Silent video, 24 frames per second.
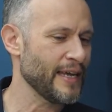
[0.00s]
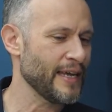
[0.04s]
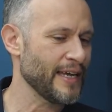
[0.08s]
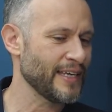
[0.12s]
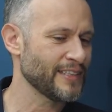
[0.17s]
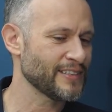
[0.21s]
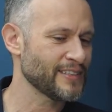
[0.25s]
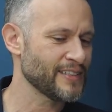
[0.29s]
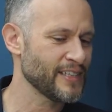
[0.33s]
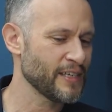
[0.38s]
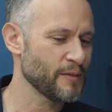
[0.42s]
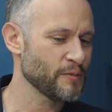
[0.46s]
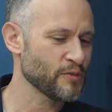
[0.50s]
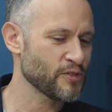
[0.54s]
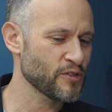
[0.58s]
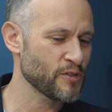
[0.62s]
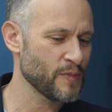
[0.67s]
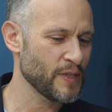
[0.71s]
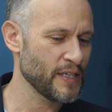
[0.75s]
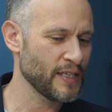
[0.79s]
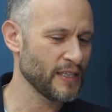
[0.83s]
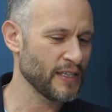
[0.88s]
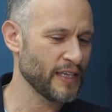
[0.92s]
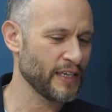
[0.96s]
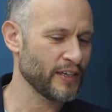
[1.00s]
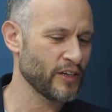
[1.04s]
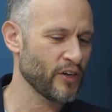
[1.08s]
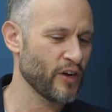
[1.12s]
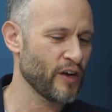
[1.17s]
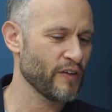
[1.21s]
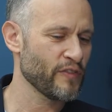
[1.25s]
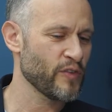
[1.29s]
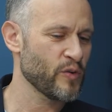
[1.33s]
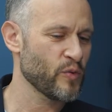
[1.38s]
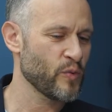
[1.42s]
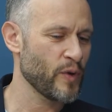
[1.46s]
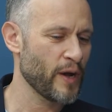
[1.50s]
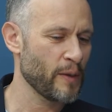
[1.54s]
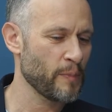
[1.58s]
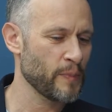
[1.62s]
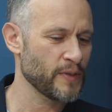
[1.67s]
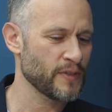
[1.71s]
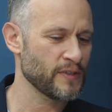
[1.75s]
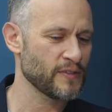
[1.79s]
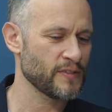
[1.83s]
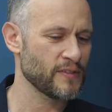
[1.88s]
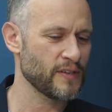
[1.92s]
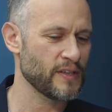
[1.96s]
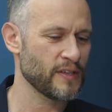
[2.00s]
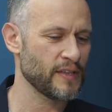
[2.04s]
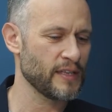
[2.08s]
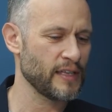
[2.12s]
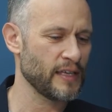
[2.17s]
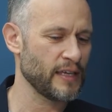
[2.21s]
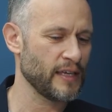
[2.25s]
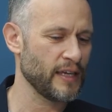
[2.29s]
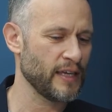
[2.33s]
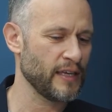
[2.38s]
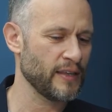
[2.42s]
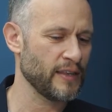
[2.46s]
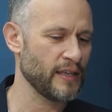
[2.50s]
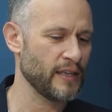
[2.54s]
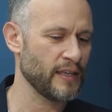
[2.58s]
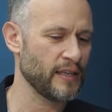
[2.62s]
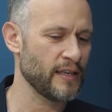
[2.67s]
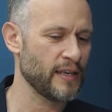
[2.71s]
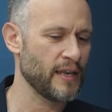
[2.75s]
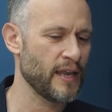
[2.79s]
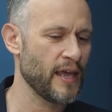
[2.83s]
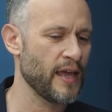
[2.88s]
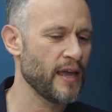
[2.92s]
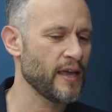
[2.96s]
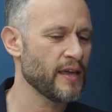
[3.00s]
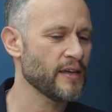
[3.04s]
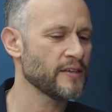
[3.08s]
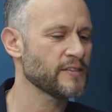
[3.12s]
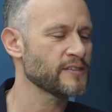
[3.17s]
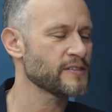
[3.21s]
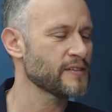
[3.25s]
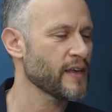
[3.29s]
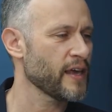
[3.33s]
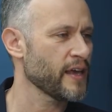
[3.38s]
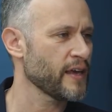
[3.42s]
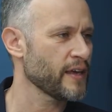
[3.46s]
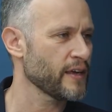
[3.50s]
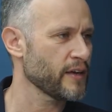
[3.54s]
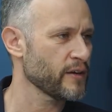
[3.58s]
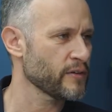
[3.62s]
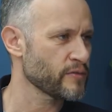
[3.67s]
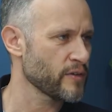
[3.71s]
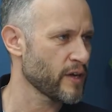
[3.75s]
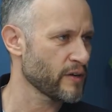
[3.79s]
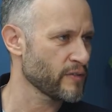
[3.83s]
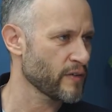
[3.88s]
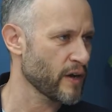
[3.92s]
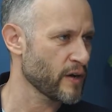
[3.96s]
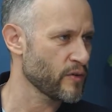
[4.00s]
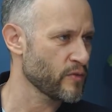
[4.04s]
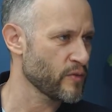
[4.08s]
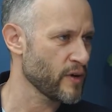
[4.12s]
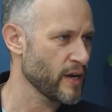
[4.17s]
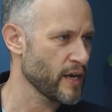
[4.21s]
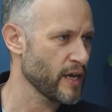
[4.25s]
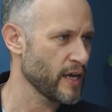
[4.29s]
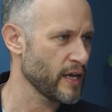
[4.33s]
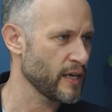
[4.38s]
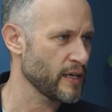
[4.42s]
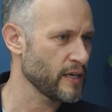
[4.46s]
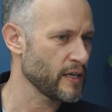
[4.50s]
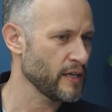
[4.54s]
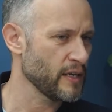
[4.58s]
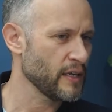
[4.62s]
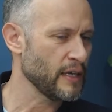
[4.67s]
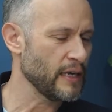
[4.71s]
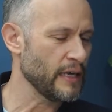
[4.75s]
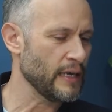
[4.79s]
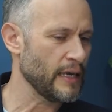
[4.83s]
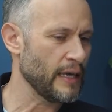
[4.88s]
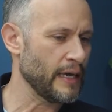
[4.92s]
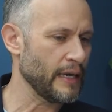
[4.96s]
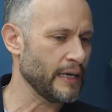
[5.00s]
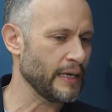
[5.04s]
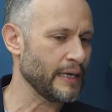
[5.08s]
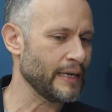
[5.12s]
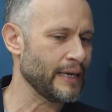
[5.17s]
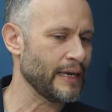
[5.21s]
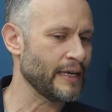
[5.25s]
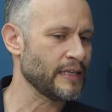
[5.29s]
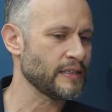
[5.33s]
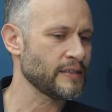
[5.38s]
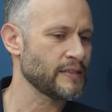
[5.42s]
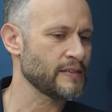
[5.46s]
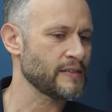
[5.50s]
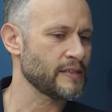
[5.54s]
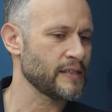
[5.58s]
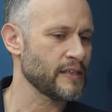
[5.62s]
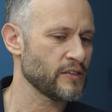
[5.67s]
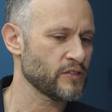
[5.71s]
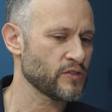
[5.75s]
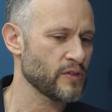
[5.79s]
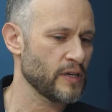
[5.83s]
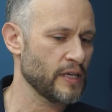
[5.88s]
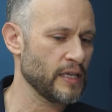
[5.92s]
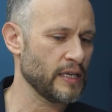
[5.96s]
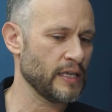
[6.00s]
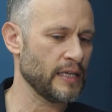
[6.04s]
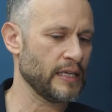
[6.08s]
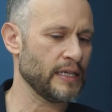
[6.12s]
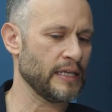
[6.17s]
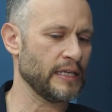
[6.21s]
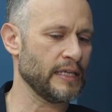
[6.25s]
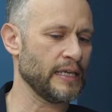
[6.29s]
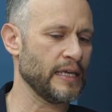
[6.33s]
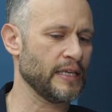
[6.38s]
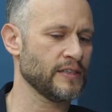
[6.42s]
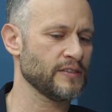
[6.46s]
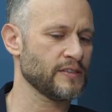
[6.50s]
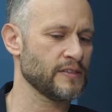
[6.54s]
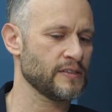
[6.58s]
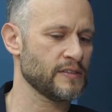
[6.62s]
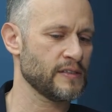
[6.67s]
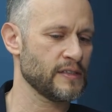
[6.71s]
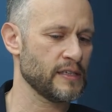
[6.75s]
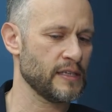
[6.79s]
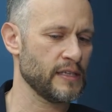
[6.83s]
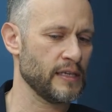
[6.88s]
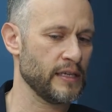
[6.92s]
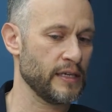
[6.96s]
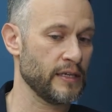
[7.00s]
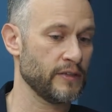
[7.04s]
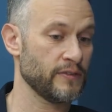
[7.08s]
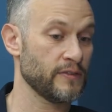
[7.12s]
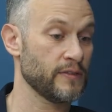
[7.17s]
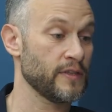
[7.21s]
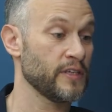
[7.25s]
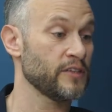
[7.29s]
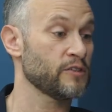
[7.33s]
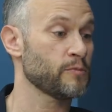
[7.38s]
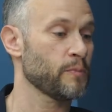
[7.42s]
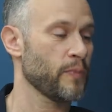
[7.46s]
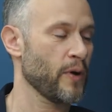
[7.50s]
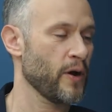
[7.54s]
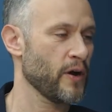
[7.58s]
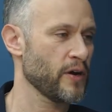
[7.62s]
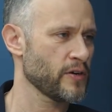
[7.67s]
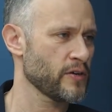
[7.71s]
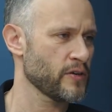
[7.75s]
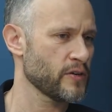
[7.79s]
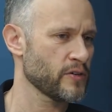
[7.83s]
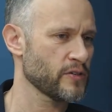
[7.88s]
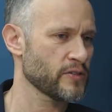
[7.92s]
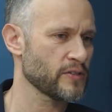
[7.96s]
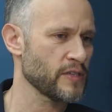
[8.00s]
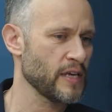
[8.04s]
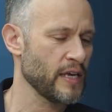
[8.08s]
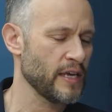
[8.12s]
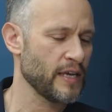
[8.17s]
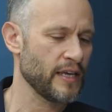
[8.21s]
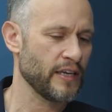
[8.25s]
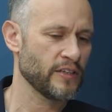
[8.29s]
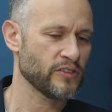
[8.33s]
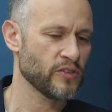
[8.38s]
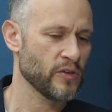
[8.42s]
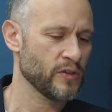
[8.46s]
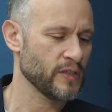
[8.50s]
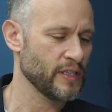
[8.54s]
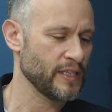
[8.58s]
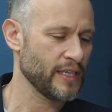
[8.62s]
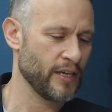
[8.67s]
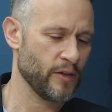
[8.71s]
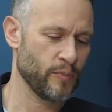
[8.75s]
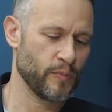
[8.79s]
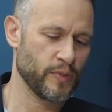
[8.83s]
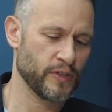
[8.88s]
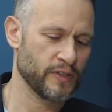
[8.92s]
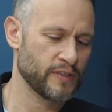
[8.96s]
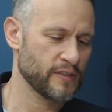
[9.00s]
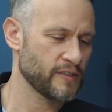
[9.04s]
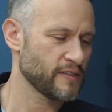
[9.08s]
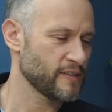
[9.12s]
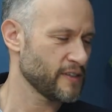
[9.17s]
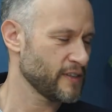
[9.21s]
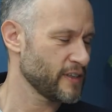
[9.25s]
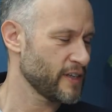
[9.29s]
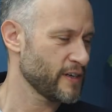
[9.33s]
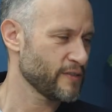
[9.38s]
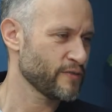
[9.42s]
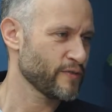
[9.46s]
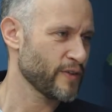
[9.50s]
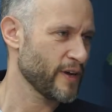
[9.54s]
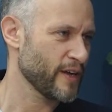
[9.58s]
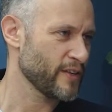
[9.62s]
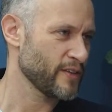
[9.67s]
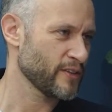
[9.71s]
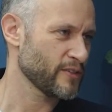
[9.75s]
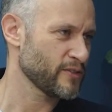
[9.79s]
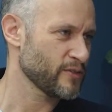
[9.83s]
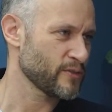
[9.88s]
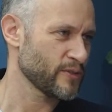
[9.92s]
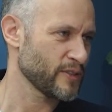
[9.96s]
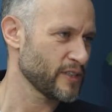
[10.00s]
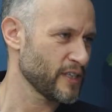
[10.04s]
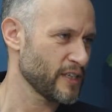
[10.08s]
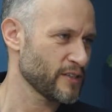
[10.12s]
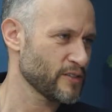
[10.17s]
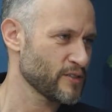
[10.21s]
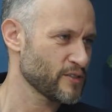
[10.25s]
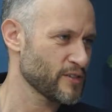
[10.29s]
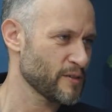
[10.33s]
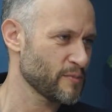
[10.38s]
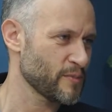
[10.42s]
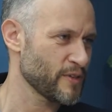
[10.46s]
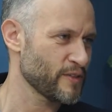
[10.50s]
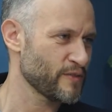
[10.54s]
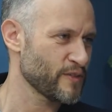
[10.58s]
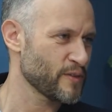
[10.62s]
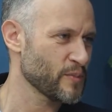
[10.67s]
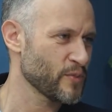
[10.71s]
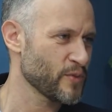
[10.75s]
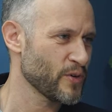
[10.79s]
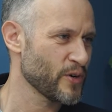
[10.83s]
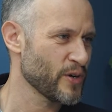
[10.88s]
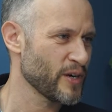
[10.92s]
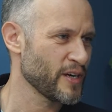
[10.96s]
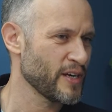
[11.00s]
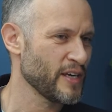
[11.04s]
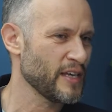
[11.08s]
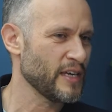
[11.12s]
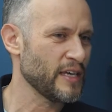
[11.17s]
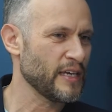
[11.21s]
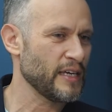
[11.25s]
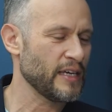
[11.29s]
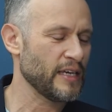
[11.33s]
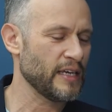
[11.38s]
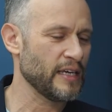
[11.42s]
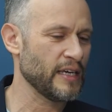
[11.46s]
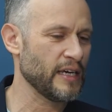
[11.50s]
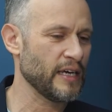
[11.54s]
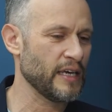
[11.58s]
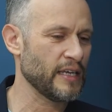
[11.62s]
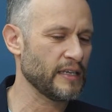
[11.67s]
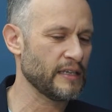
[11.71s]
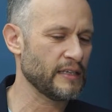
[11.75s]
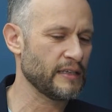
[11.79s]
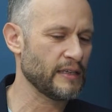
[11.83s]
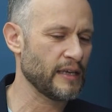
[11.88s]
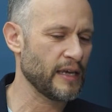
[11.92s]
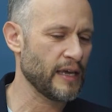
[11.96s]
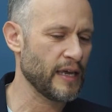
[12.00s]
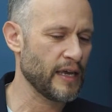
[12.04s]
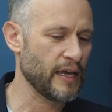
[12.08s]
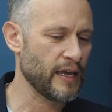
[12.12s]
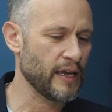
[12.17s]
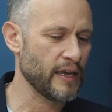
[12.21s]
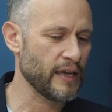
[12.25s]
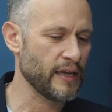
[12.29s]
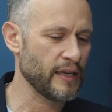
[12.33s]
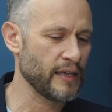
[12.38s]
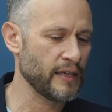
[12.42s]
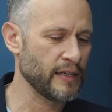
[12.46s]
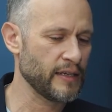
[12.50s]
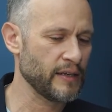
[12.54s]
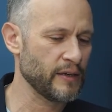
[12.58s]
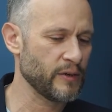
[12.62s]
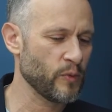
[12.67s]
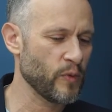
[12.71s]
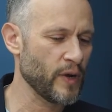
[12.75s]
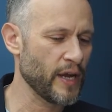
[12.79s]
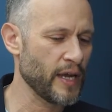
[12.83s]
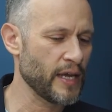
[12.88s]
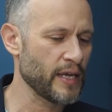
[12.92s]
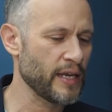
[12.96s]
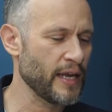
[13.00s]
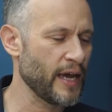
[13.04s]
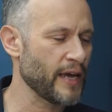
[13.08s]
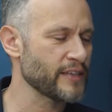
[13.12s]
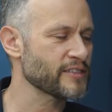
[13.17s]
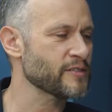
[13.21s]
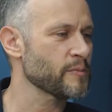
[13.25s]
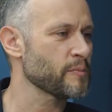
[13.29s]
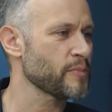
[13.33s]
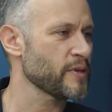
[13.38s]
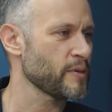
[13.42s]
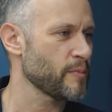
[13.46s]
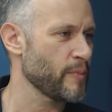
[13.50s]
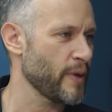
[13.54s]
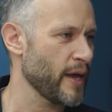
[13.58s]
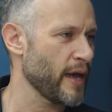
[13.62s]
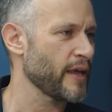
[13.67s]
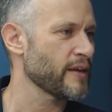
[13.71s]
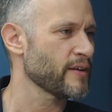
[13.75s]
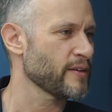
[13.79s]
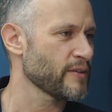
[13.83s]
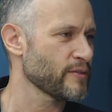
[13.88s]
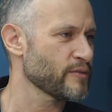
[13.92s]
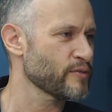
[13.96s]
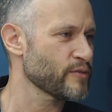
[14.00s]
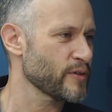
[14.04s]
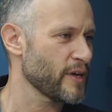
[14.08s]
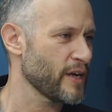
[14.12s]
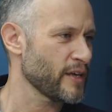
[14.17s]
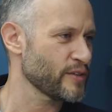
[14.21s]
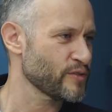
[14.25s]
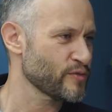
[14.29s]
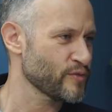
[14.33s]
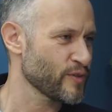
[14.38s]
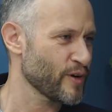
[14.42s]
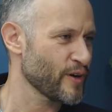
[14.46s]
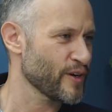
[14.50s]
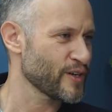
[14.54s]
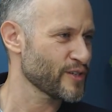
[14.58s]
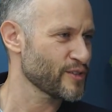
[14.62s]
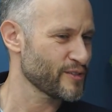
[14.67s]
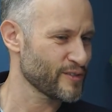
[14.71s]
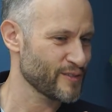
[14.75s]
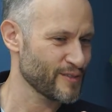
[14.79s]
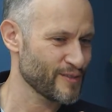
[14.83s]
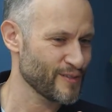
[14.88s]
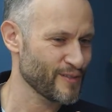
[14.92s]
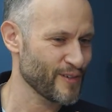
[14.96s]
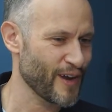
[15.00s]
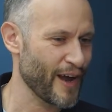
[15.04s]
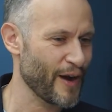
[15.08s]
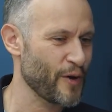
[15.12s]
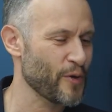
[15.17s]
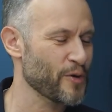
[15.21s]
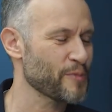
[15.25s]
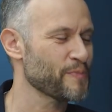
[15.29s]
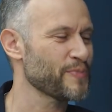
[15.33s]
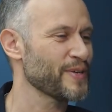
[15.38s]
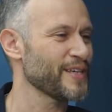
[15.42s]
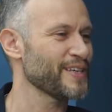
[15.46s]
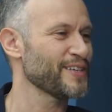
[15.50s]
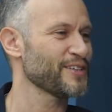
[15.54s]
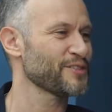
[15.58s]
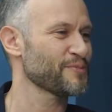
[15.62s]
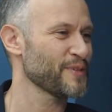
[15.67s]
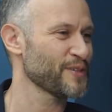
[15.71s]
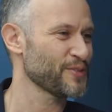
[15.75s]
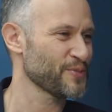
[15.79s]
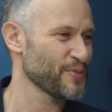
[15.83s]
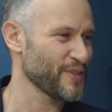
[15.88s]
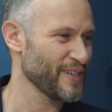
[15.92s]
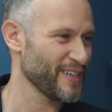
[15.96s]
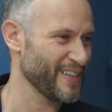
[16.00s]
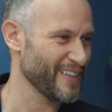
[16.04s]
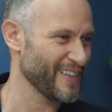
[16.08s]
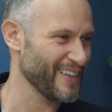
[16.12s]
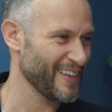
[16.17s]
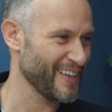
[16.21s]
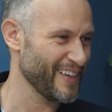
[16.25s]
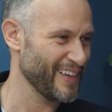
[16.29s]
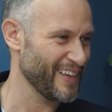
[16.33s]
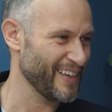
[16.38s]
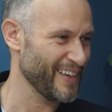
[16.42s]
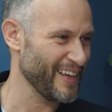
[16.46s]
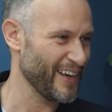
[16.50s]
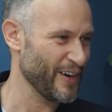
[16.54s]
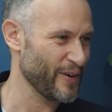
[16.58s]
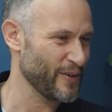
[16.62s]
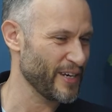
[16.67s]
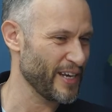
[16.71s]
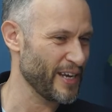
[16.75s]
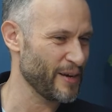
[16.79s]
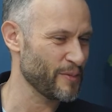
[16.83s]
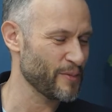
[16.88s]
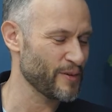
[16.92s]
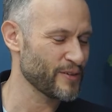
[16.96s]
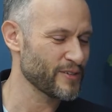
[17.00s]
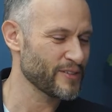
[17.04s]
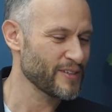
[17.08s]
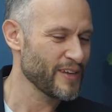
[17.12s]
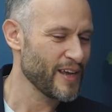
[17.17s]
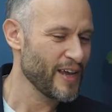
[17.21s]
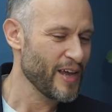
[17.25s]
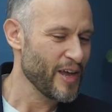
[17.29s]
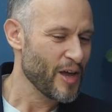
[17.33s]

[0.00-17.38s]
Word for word: It seems to me like all the weapons and the, and the naysaying of, of Iran against Israel and against it, these partners is only helping to solidify this relationship even more. And, uh, and in a way, it hasn't been bad as far as our peace between uh, our neighbors.